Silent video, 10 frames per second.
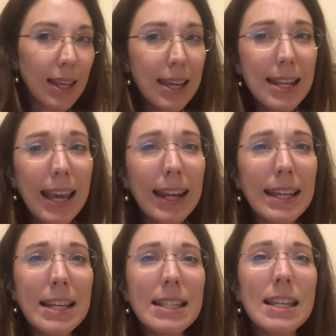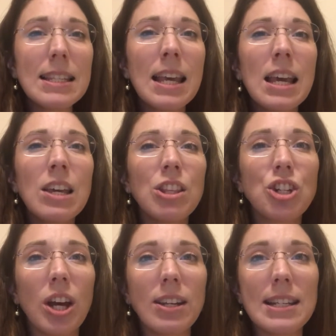Any catechesis the
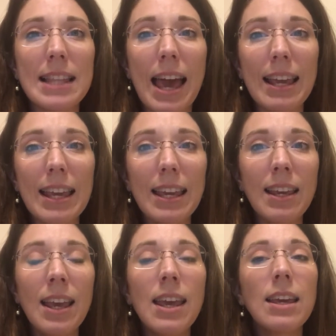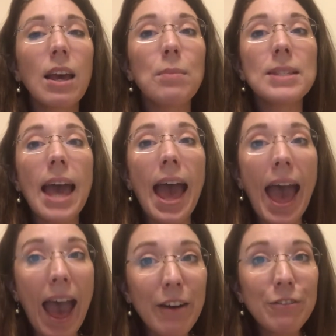child is lacking comes
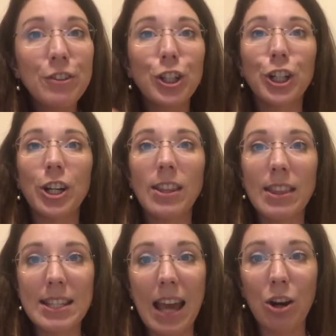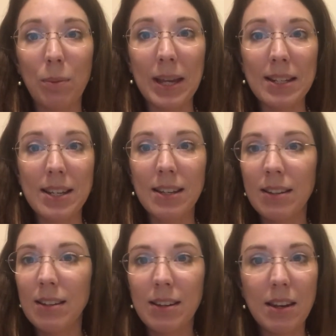after the sacrament,
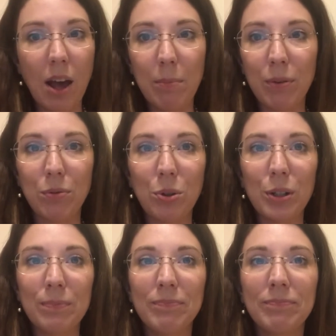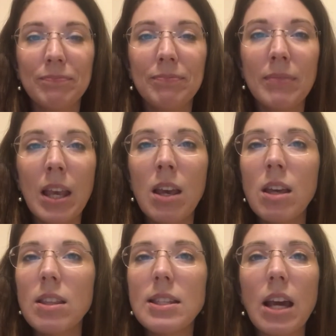not before.
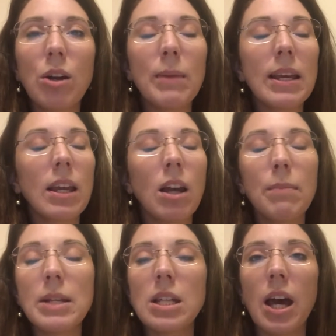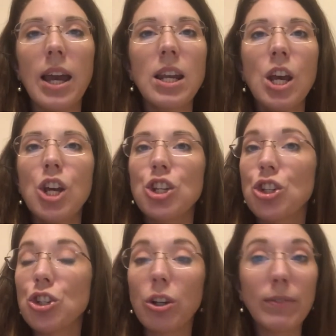The sacrament cannot be tied to
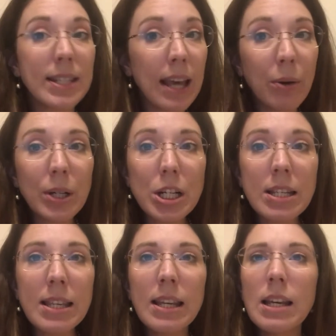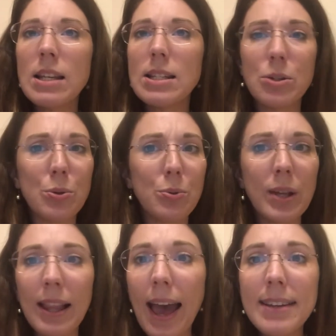service hours, to
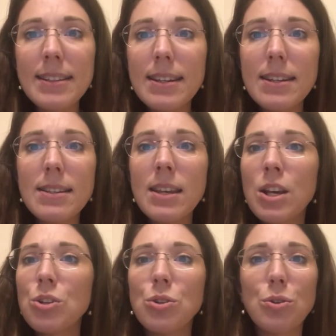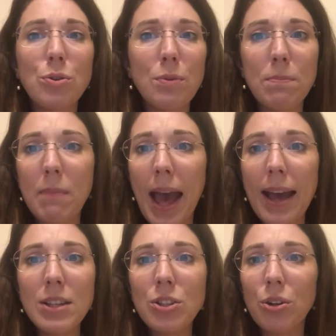classes, to
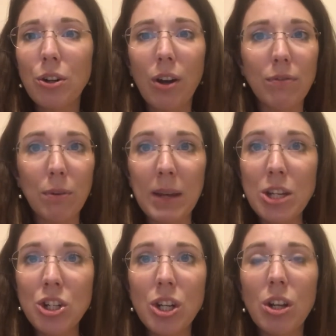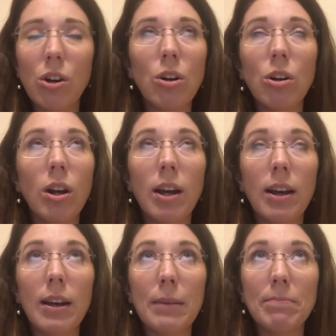mass or confirmation
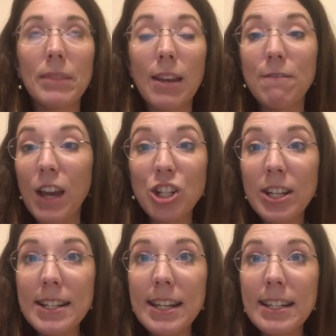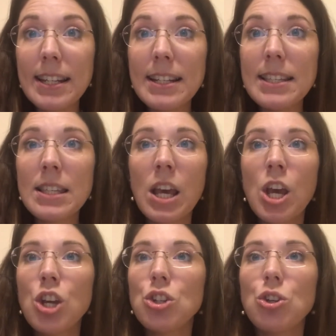or confession attendance,
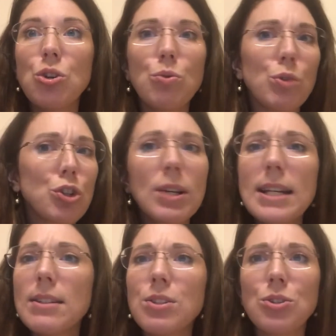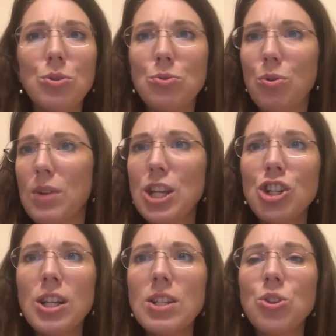to retreats, to
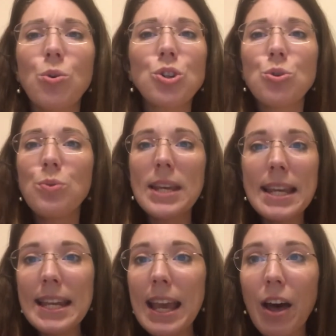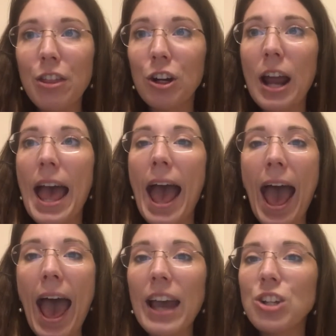donations, or to any other
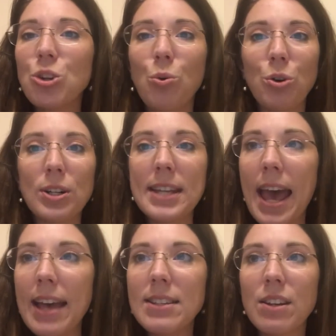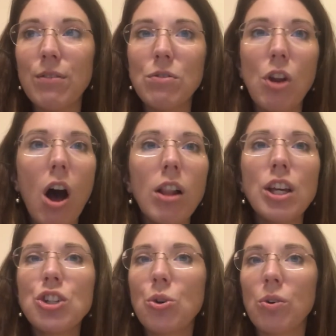act or test of
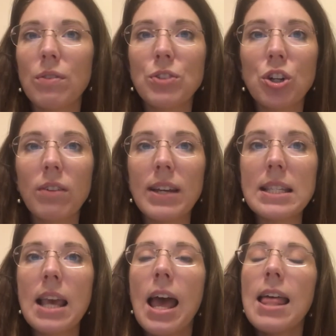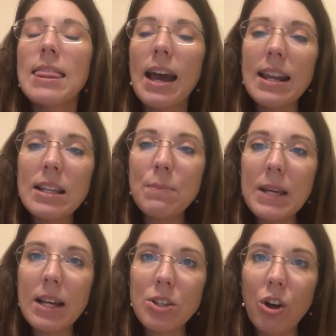knowledge or of service. That is
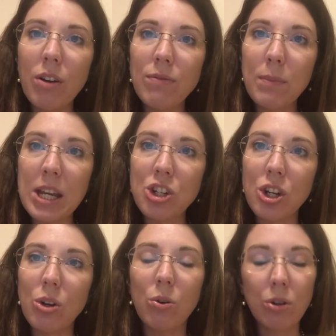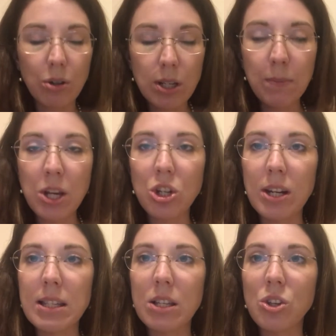because confirmation, or chrismation
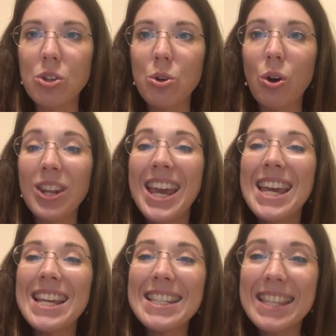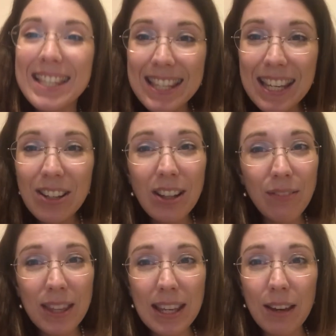as it's also called, is the seal
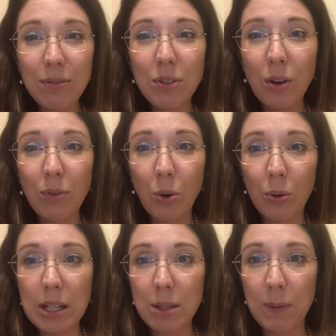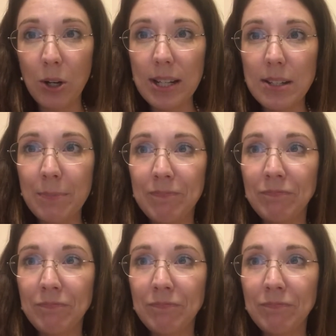of the gift of the Holy Spirit.